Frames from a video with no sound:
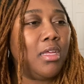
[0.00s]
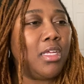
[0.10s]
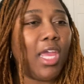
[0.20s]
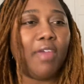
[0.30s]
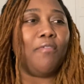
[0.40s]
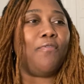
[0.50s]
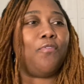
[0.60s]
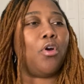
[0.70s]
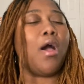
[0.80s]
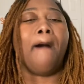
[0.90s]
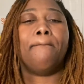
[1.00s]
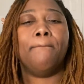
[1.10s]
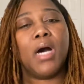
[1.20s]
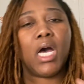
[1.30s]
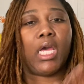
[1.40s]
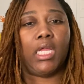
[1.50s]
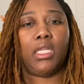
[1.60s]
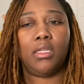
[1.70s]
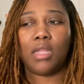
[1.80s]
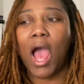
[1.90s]
Even for a month,
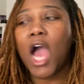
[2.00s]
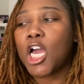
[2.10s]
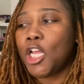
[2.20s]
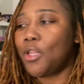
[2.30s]
I could